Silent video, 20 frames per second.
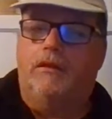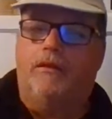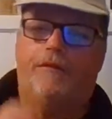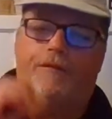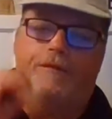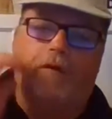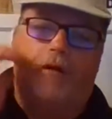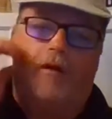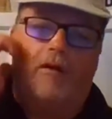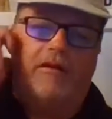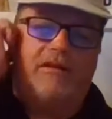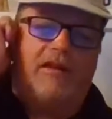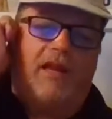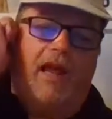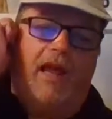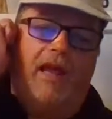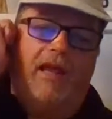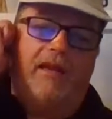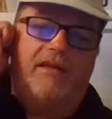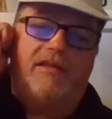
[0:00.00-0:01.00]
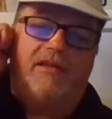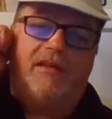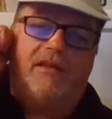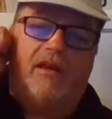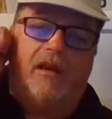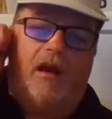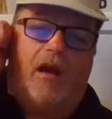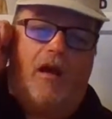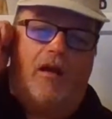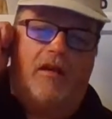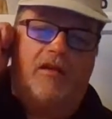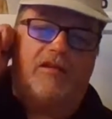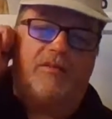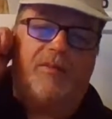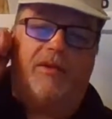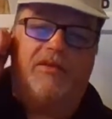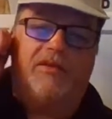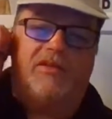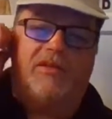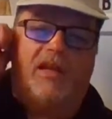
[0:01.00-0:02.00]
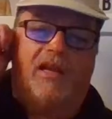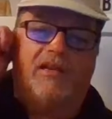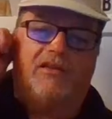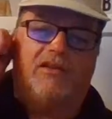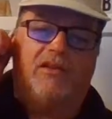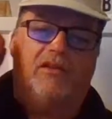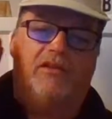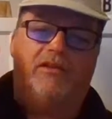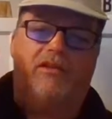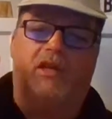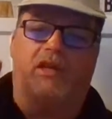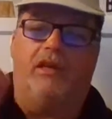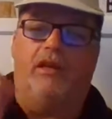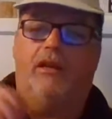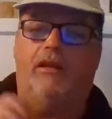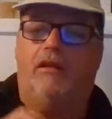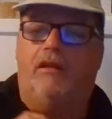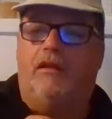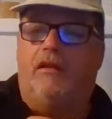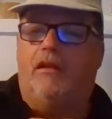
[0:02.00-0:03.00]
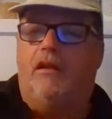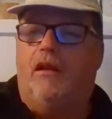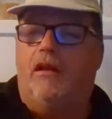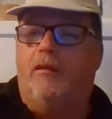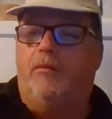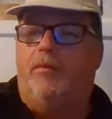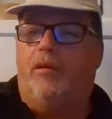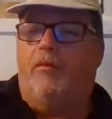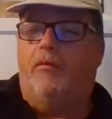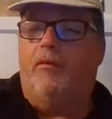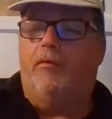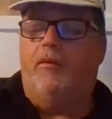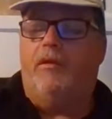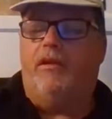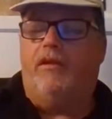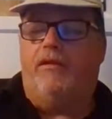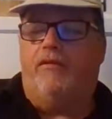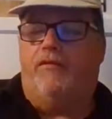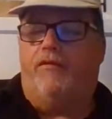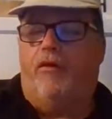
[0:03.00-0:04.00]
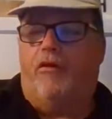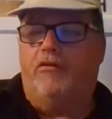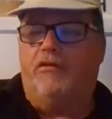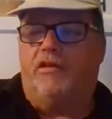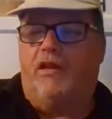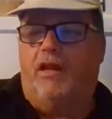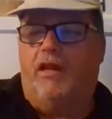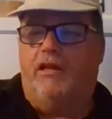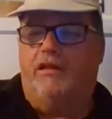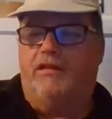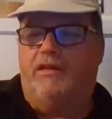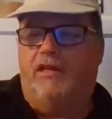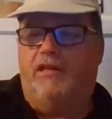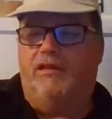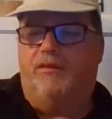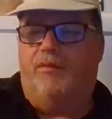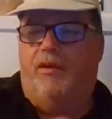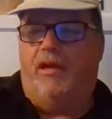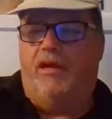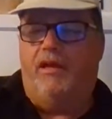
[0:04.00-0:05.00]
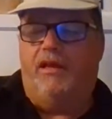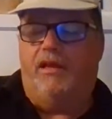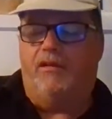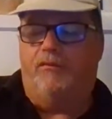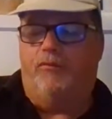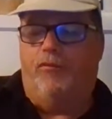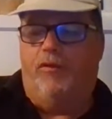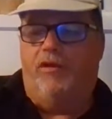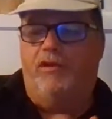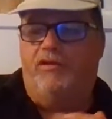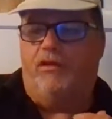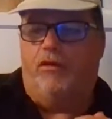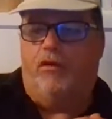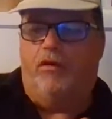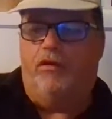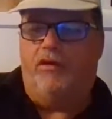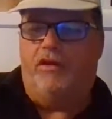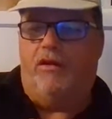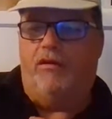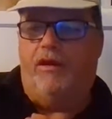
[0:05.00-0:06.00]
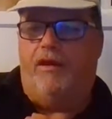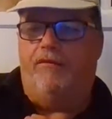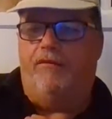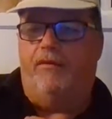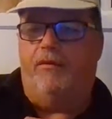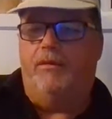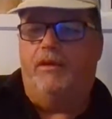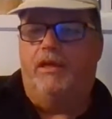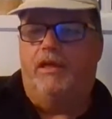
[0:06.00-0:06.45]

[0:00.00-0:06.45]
Frog's legs are supposed to taste like chicken. The only problem with frog's legs is, mate, the reason I don't have them